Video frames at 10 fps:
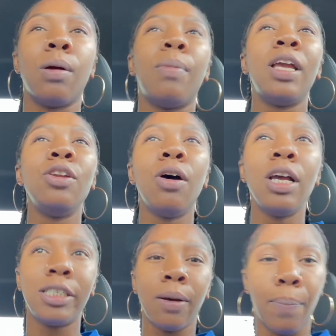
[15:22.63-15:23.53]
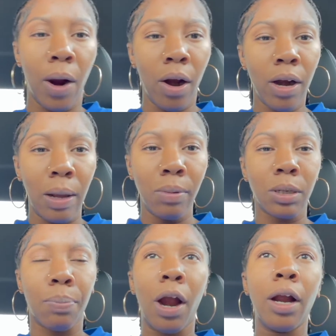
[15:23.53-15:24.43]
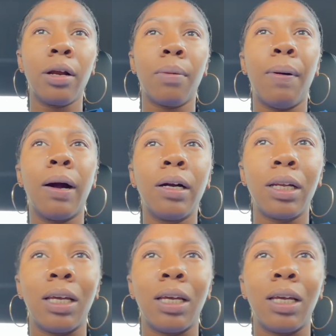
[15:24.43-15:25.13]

But you know, it's a part. It was a part party.